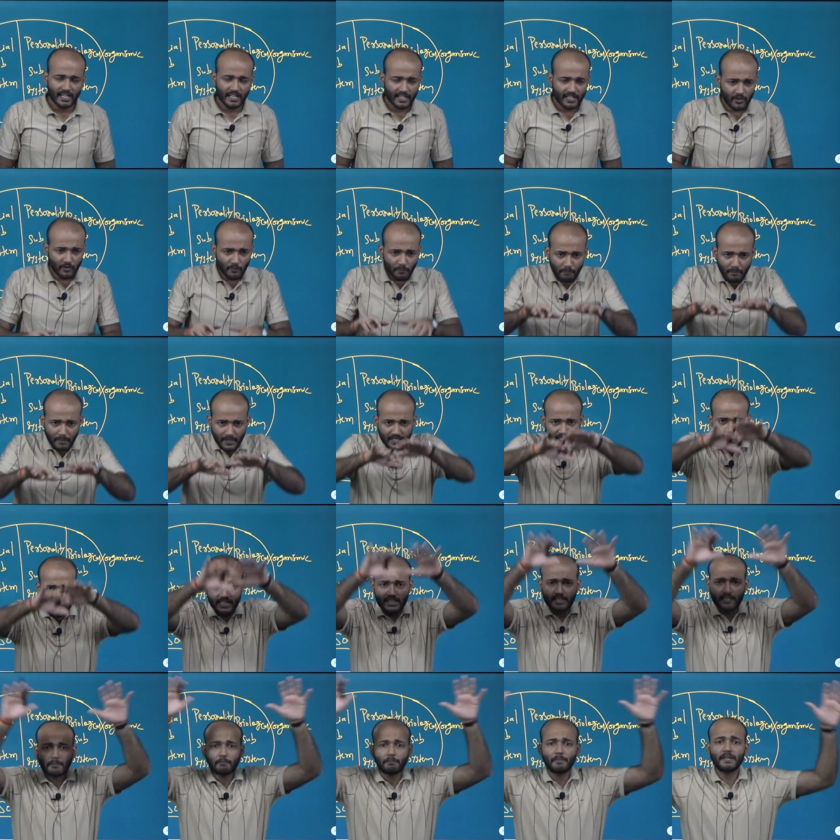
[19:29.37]
Now
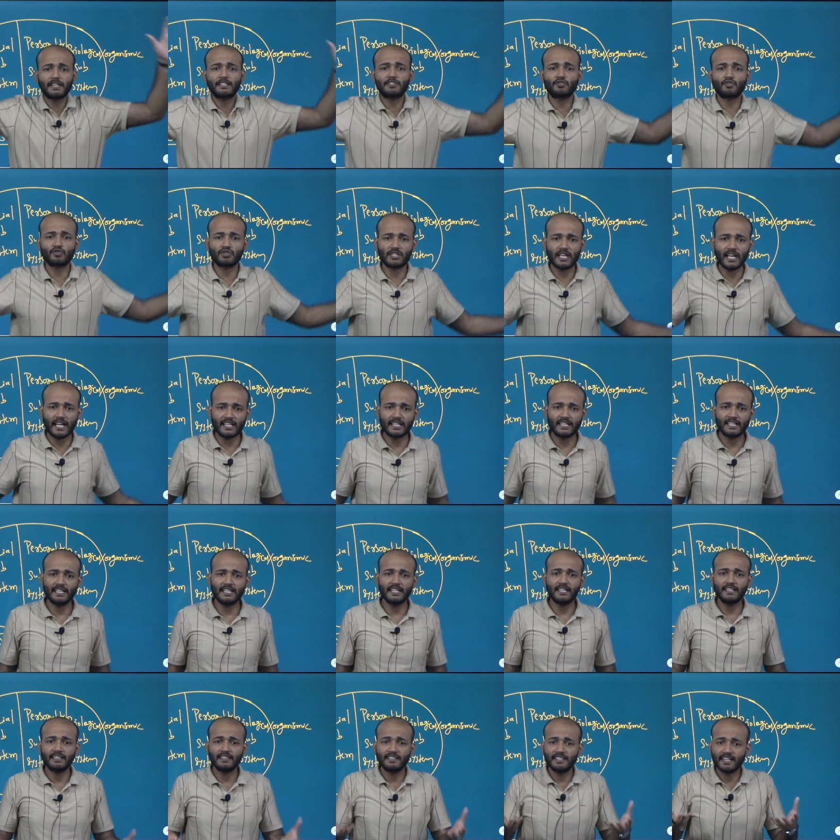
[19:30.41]
within the big
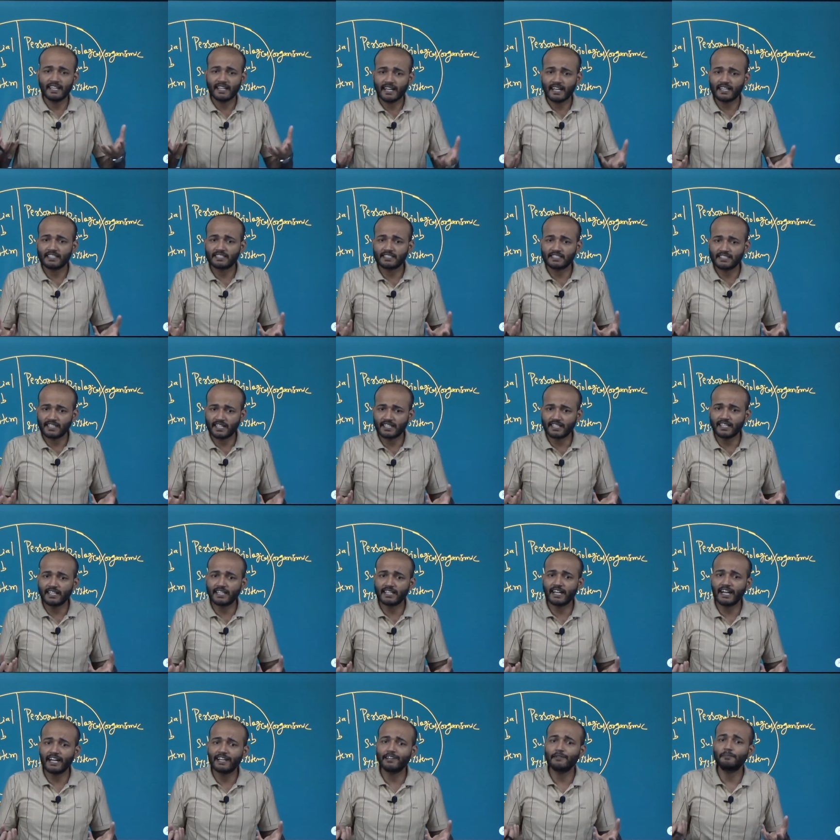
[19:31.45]
society there are certain
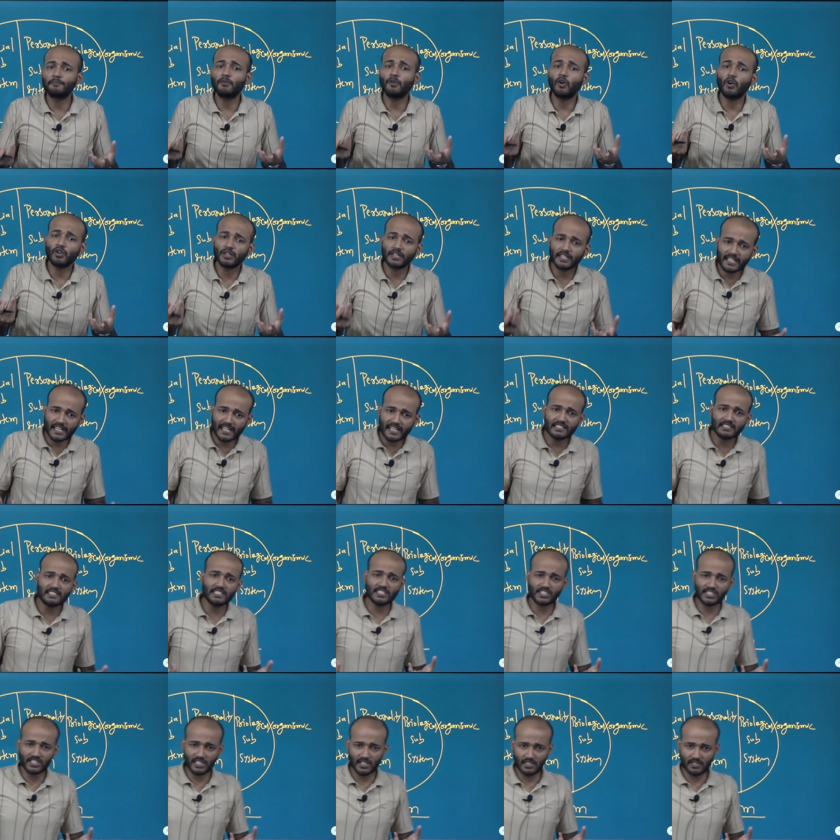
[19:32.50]
kind of
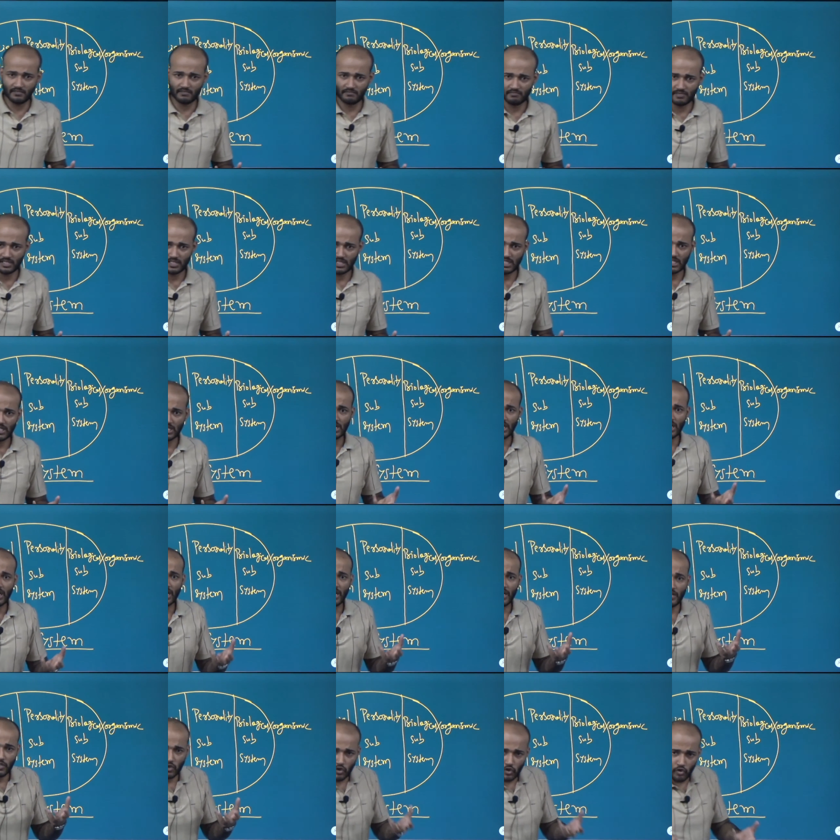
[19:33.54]
organization,
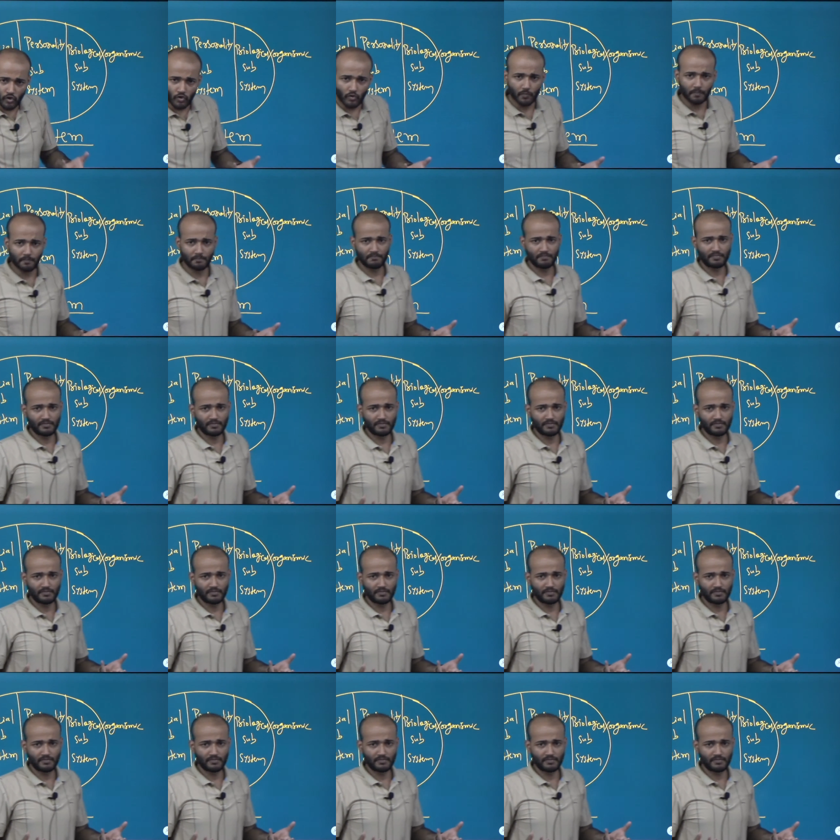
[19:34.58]
a group,